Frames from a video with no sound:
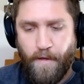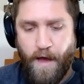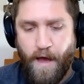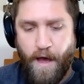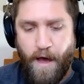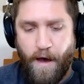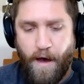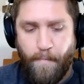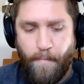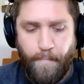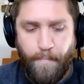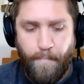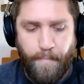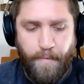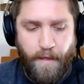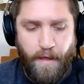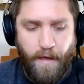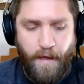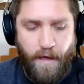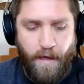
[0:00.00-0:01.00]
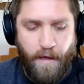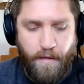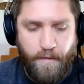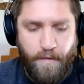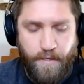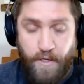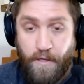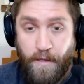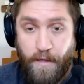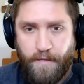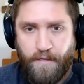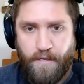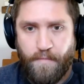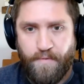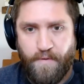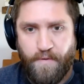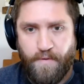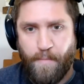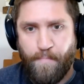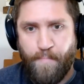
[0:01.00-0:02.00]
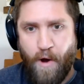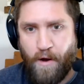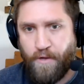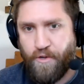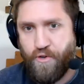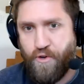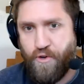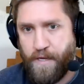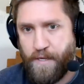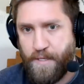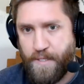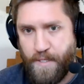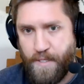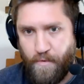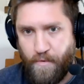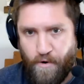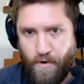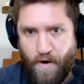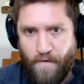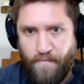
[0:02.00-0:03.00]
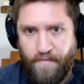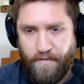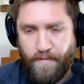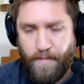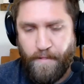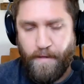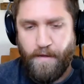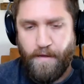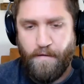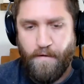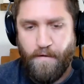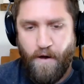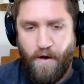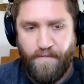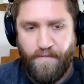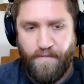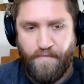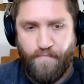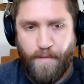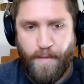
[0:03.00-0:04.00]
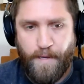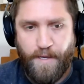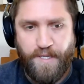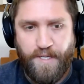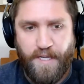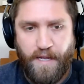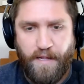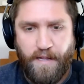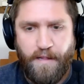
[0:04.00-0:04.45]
Um, uh, certainly in terms of the POC triggers that we're often the, often releasing.